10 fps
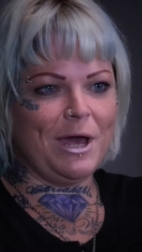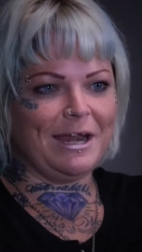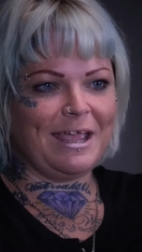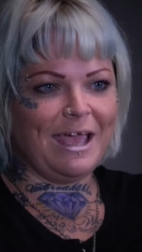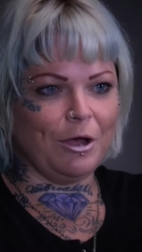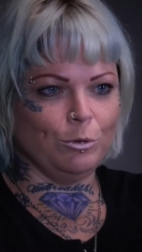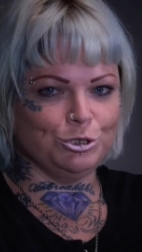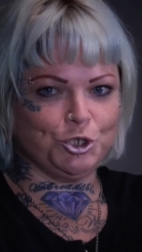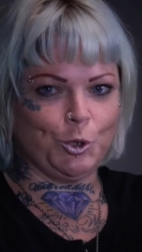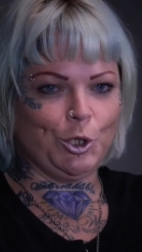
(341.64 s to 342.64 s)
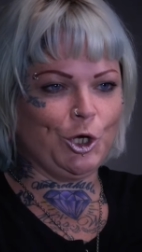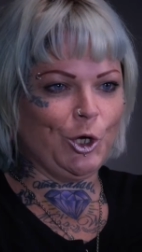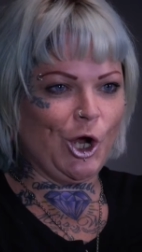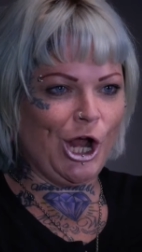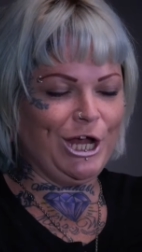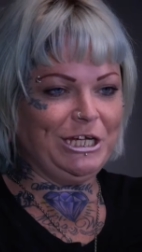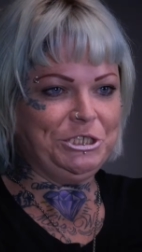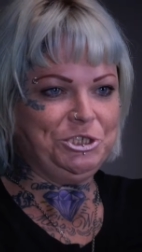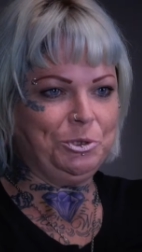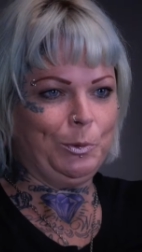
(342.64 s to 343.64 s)
you had a couch or a
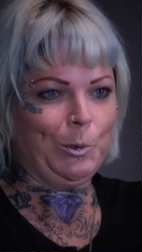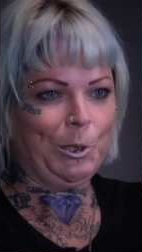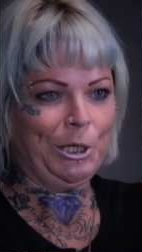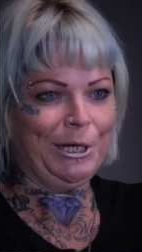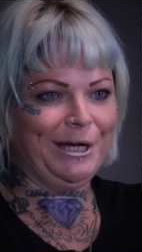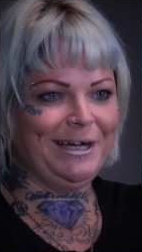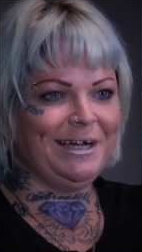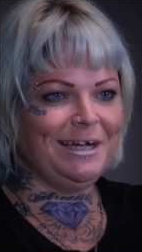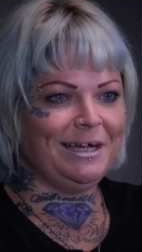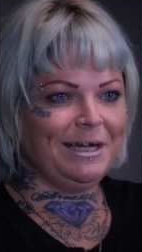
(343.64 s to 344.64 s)
garage or